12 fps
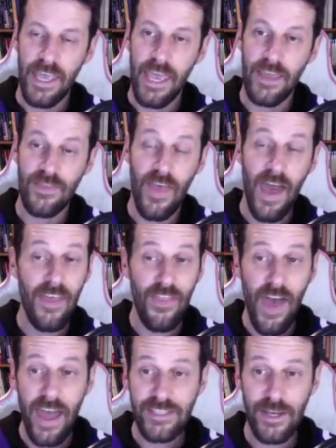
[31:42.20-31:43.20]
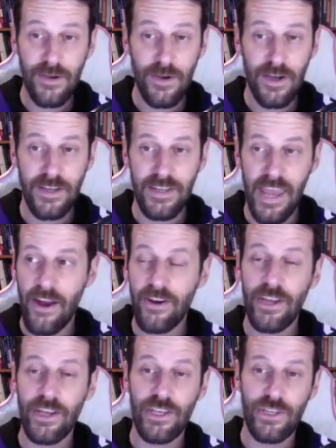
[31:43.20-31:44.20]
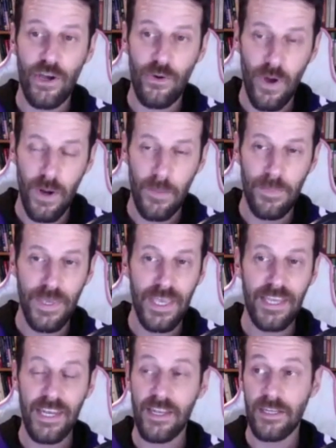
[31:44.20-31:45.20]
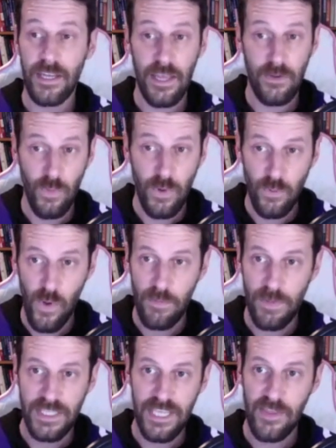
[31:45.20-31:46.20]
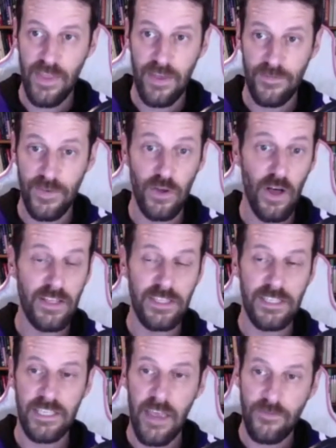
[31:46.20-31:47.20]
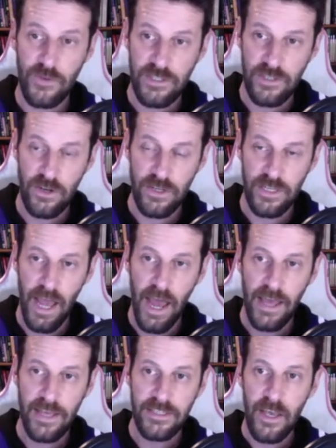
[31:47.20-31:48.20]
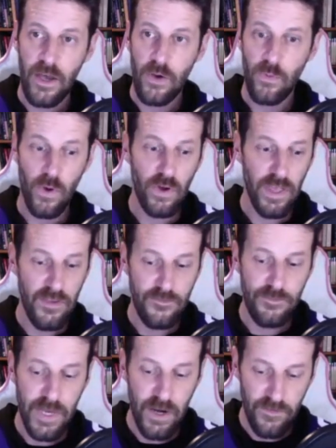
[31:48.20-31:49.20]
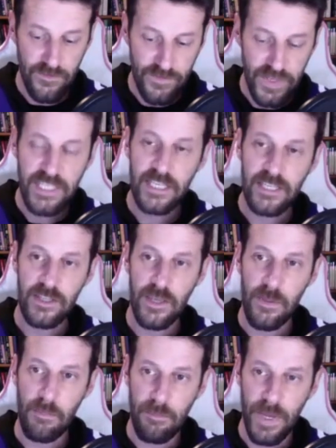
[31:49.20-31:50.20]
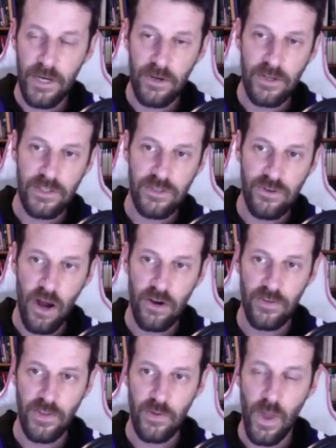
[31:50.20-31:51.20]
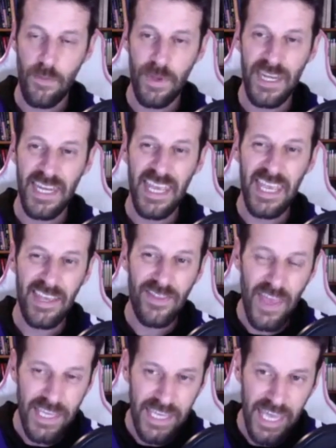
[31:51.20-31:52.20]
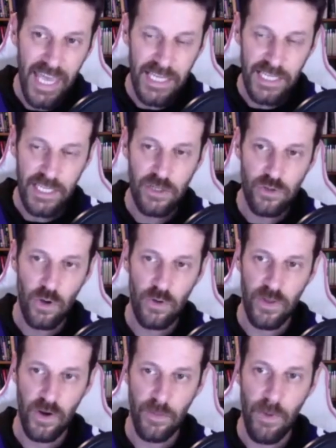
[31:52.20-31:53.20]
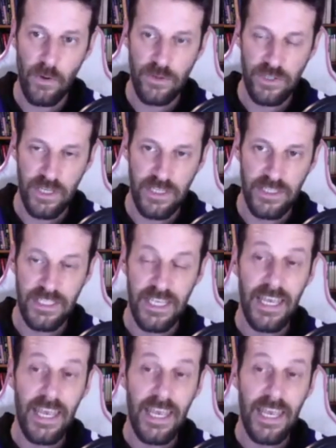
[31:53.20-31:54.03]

And that that's mm a, an area you don't want to be in. And and when women say they feel unsafe with certain guys, well, if men are physically bigger and stronger than women and they can't control their emotions,